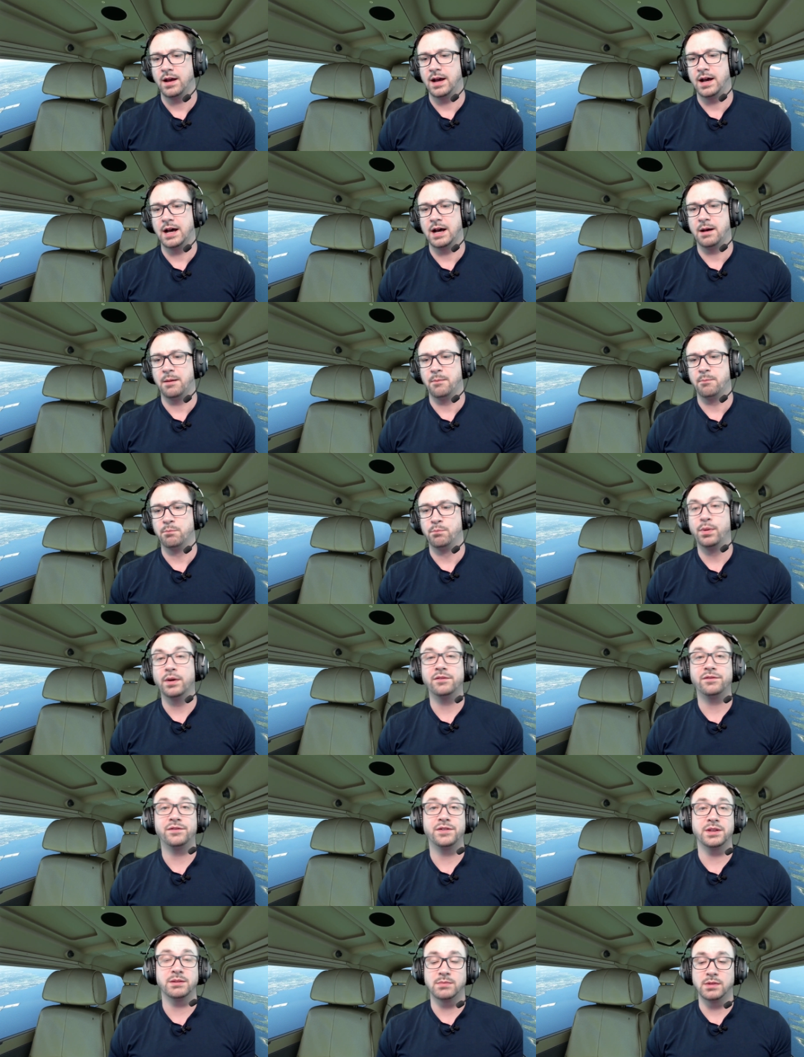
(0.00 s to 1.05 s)
But
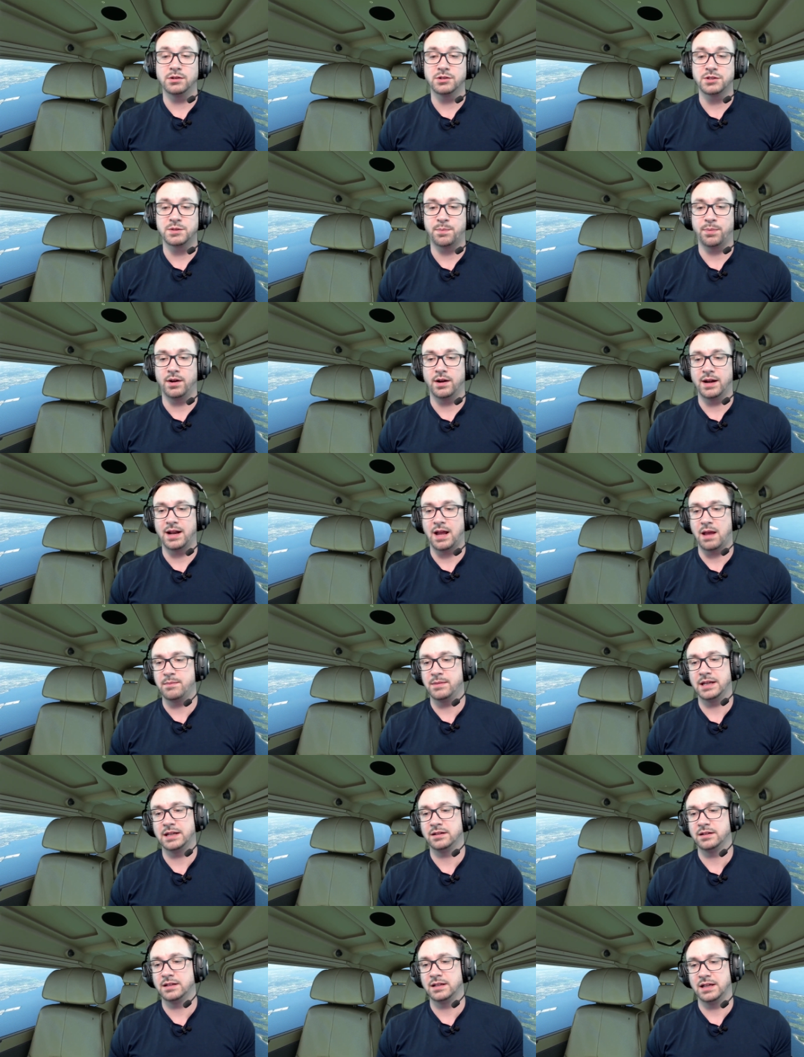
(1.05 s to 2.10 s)
for the most part, I
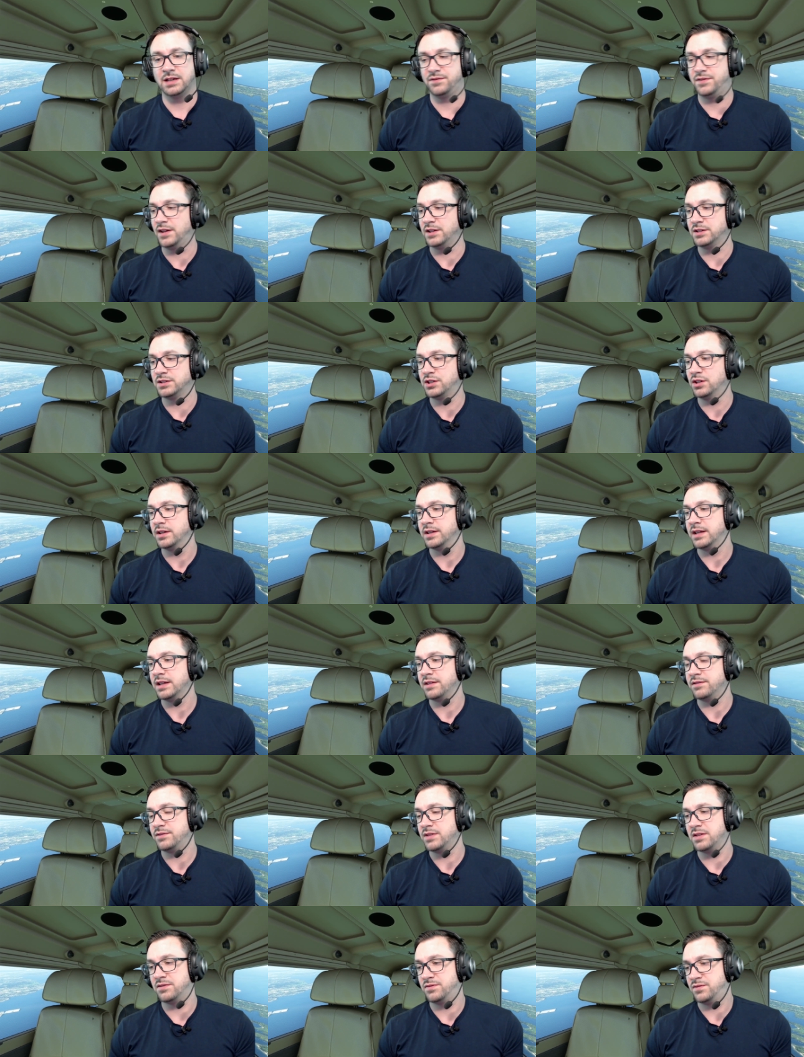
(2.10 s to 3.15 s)
mean, it felt good.
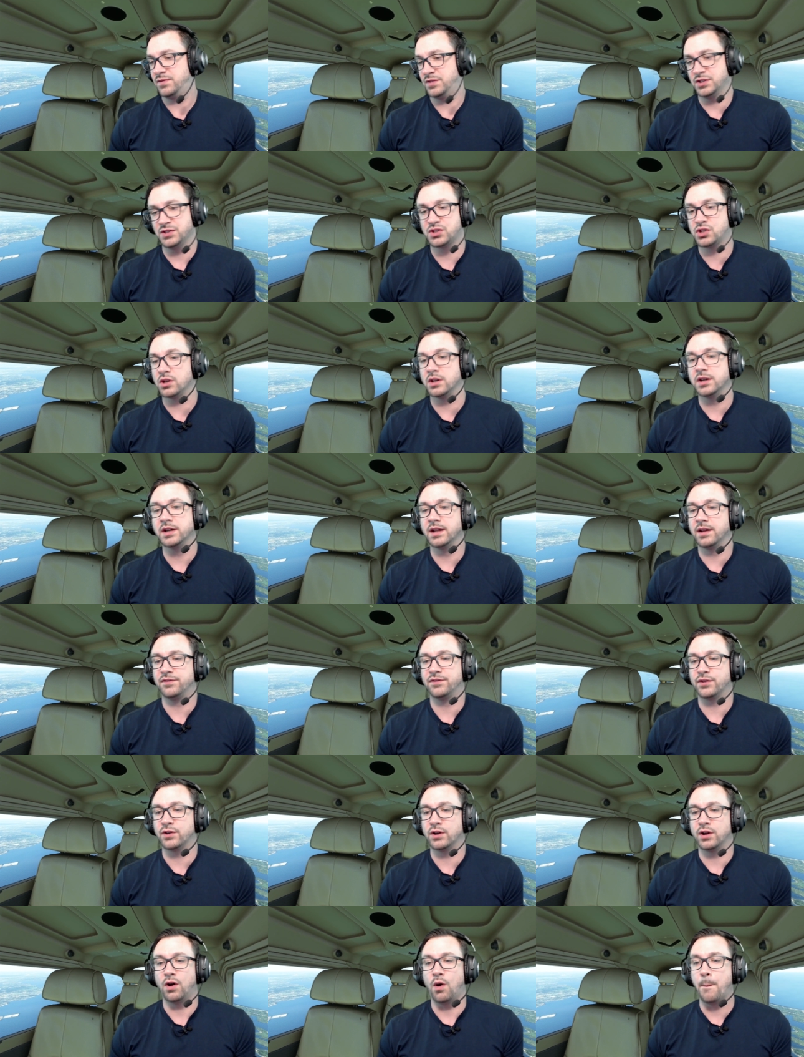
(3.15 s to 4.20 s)
It feels good enough
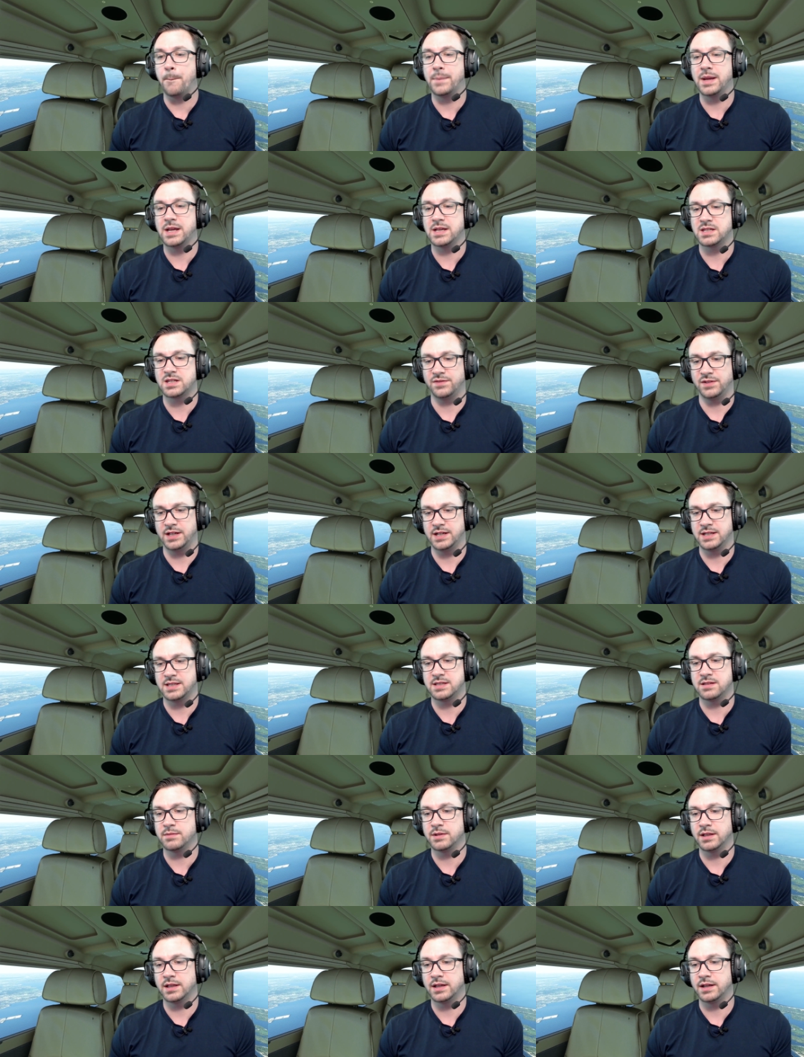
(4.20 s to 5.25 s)
for a home-based flight
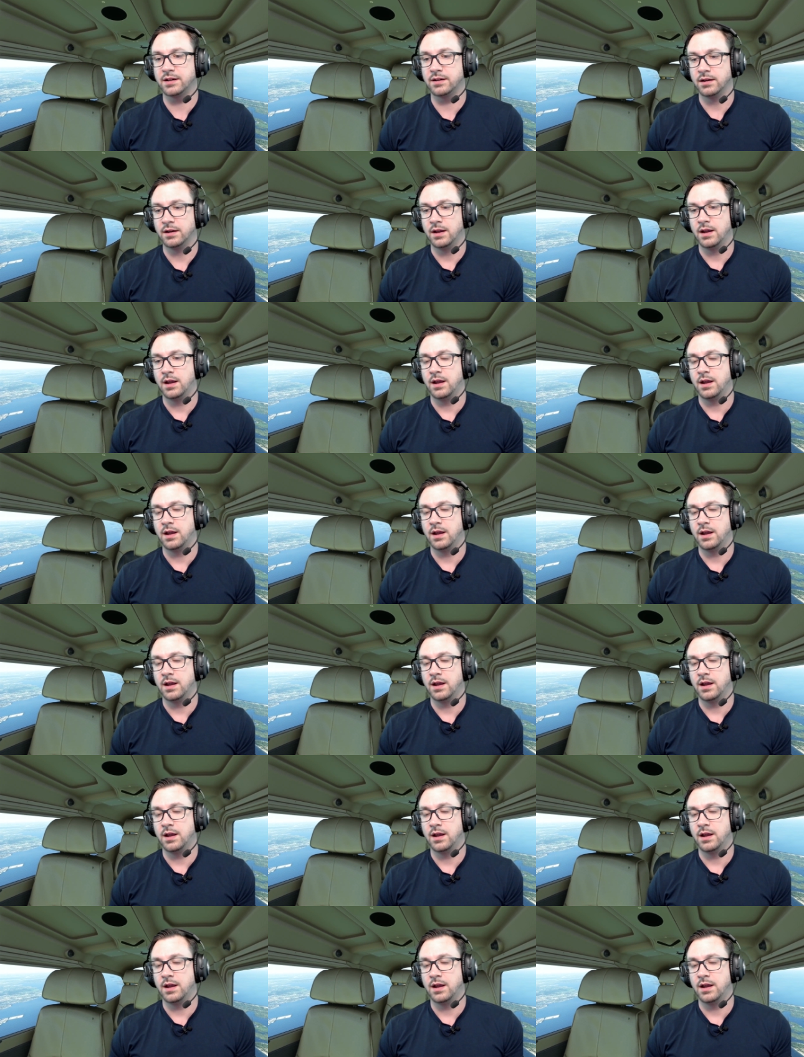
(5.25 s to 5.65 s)
simulator.